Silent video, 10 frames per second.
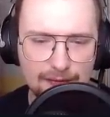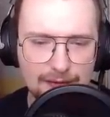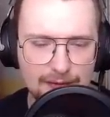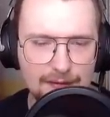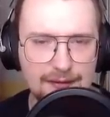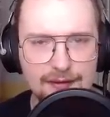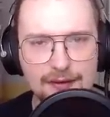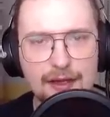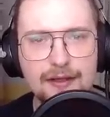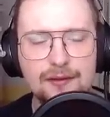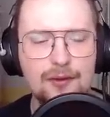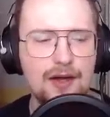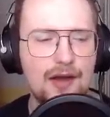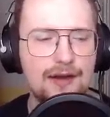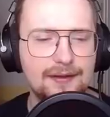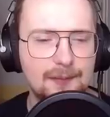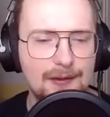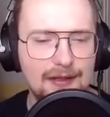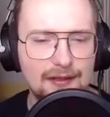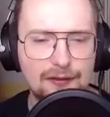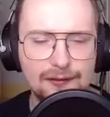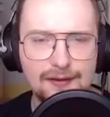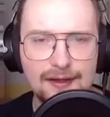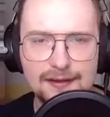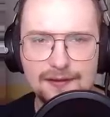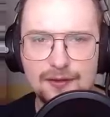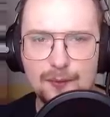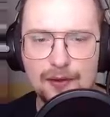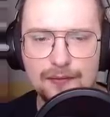That's nice. It's quite hard to make a good legendary bow